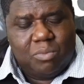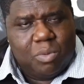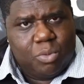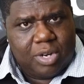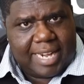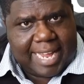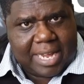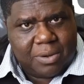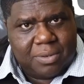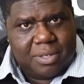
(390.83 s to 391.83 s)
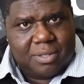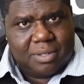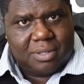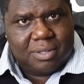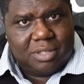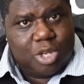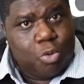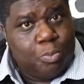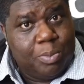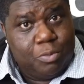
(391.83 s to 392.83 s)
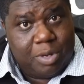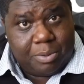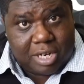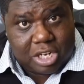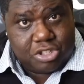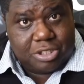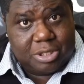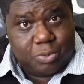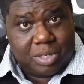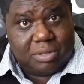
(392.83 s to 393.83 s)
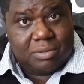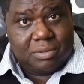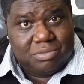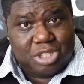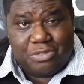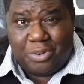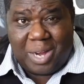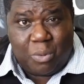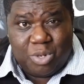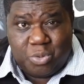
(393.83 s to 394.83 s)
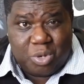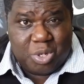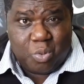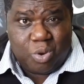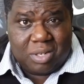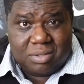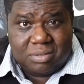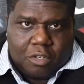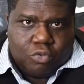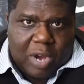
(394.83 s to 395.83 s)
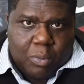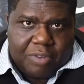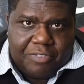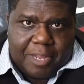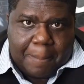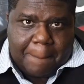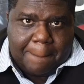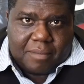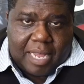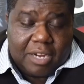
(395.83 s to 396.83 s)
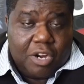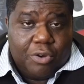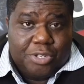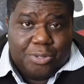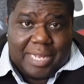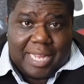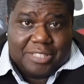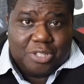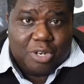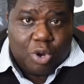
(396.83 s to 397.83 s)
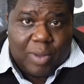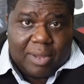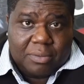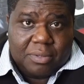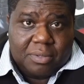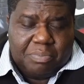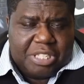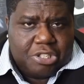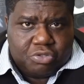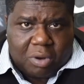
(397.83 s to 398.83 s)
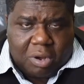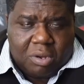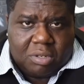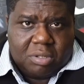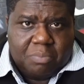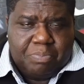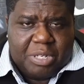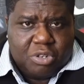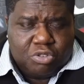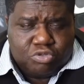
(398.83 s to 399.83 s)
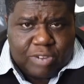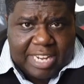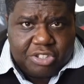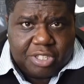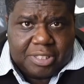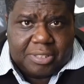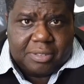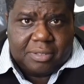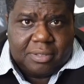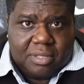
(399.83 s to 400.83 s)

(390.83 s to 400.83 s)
And when we're loud, there will be repercussions as well. Just figure out which one you want. Right One fam, I encourage you guys to go out, be strong, be courageous.